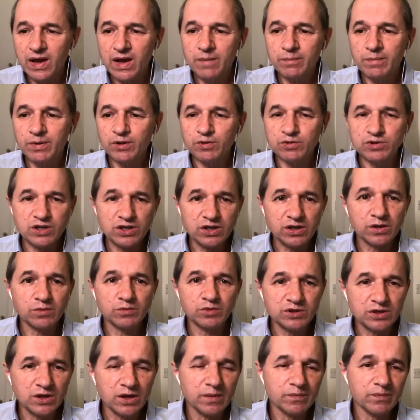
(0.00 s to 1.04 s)
But there was a, there
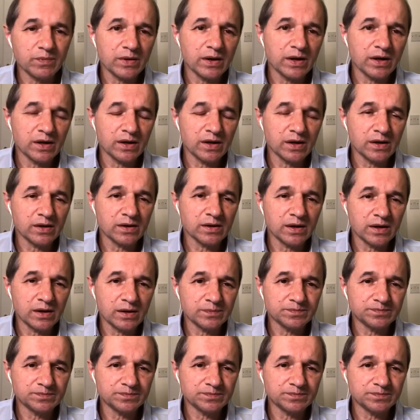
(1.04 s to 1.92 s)
was a a, a,